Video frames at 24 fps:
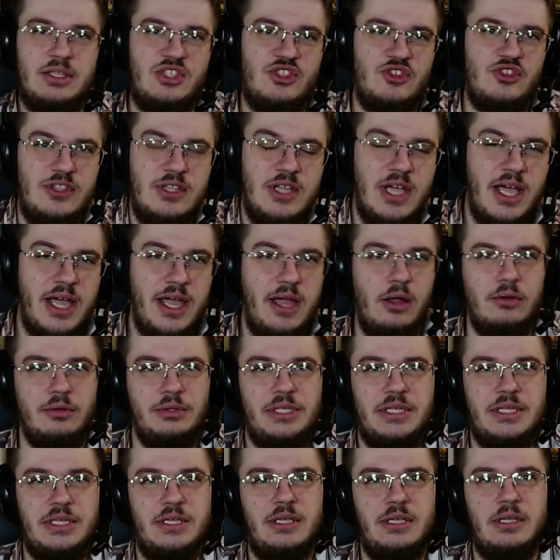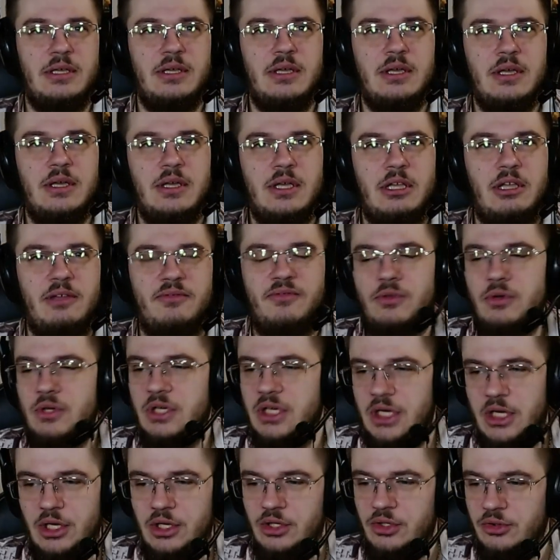die already. If you
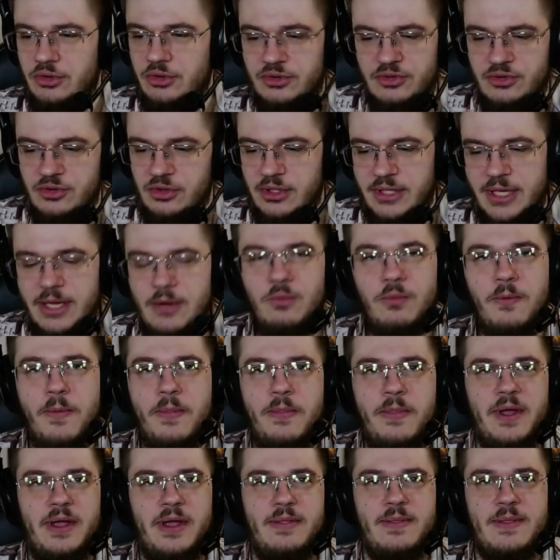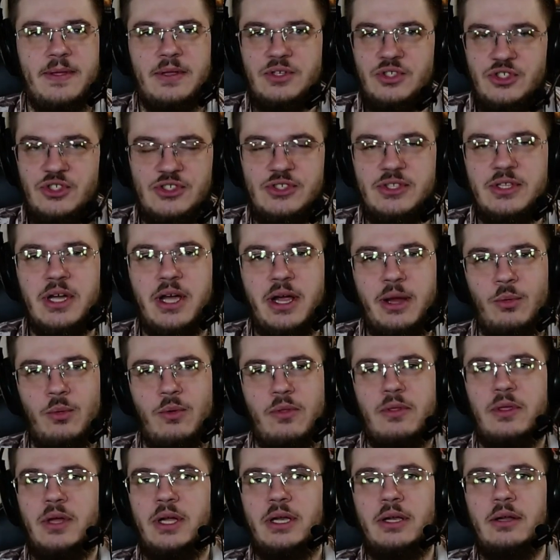cannot live with that, then just die
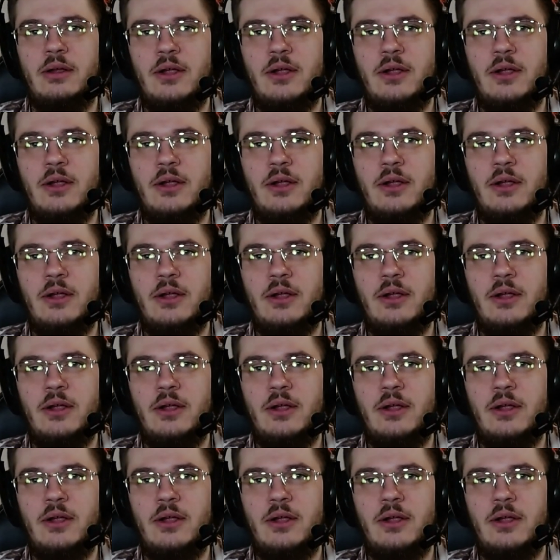with that.